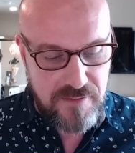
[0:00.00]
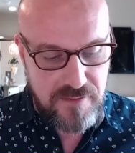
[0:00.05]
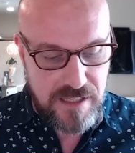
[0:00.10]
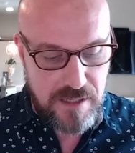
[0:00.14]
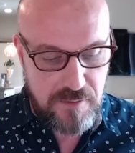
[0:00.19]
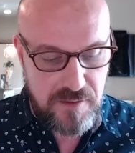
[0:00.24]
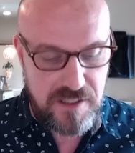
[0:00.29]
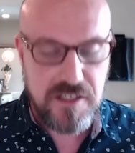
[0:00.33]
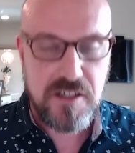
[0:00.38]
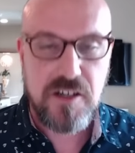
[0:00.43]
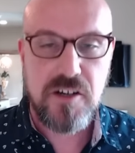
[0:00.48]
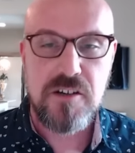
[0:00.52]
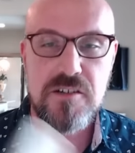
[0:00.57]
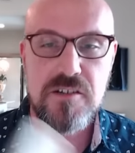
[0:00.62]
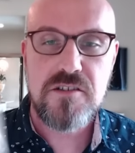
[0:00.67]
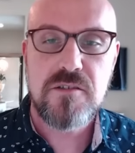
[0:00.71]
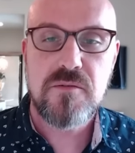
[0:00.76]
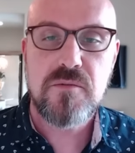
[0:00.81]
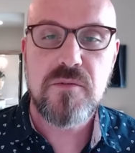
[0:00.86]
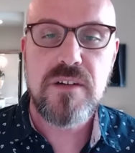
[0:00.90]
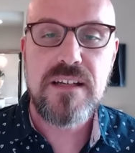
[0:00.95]
And I would encourage
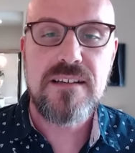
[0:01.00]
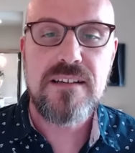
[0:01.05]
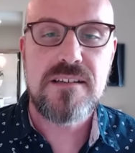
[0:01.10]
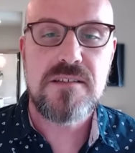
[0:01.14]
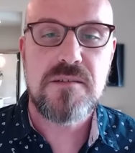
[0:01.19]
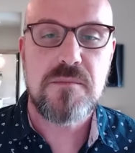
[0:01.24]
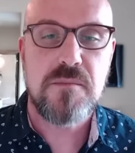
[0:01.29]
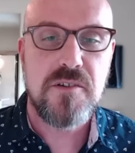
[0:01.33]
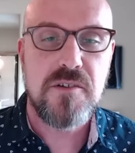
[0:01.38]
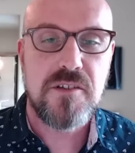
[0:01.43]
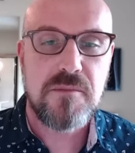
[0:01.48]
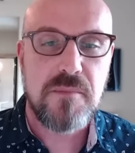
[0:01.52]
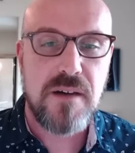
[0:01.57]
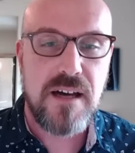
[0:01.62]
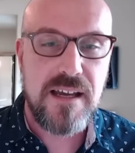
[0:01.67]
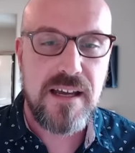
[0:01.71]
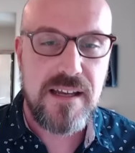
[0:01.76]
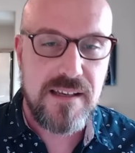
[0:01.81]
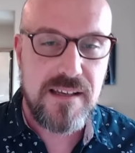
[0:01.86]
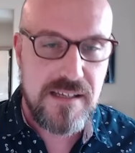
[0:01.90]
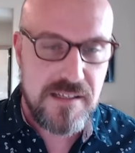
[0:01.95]
you to read this book
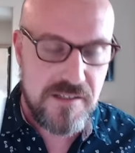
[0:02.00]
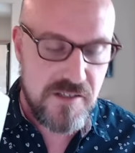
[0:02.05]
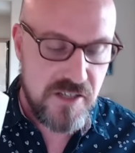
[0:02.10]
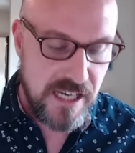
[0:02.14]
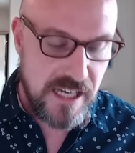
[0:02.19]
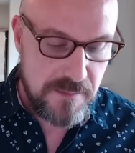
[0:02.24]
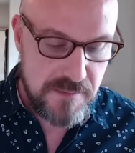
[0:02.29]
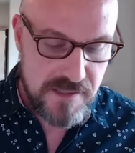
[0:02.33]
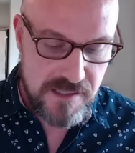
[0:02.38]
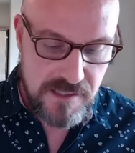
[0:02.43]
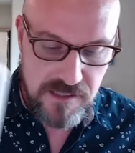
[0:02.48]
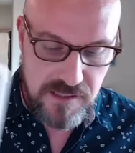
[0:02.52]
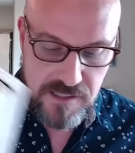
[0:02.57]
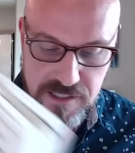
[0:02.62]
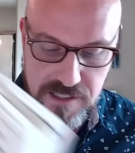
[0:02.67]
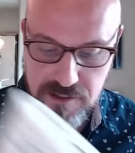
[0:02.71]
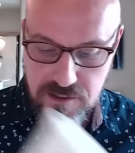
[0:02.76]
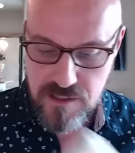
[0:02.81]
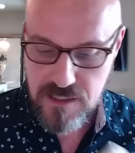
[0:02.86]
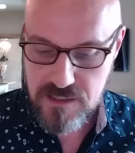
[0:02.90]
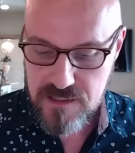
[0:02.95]
by James
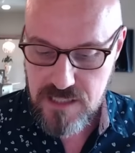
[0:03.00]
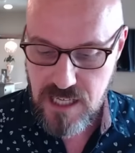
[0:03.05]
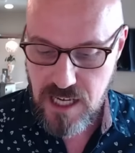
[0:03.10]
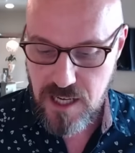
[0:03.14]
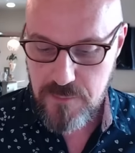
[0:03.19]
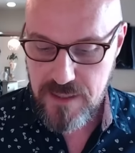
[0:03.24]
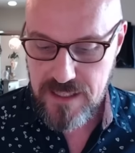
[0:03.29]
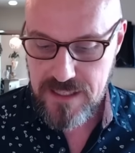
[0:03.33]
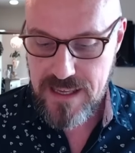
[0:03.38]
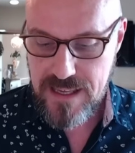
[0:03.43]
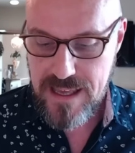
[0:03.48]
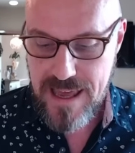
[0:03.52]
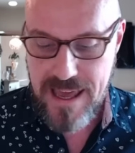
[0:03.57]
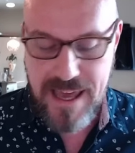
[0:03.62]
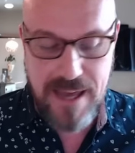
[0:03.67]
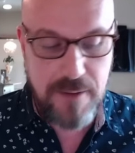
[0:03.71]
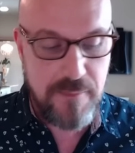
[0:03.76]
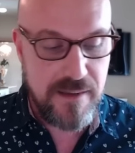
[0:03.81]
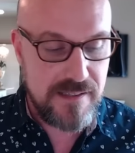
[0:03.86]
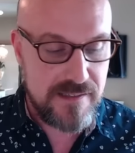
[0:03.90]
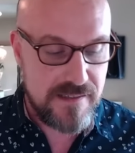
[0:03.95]
Clear, Atomic
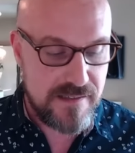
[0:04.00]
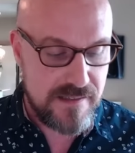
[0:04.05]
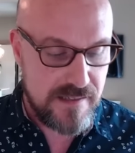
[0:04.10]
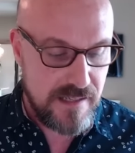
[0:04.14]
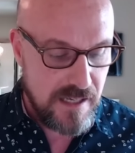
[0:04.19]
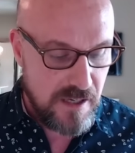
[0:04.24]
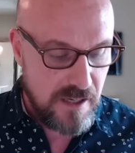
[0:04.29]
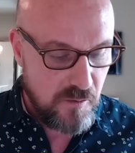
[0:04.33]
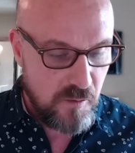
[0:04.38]
Habits.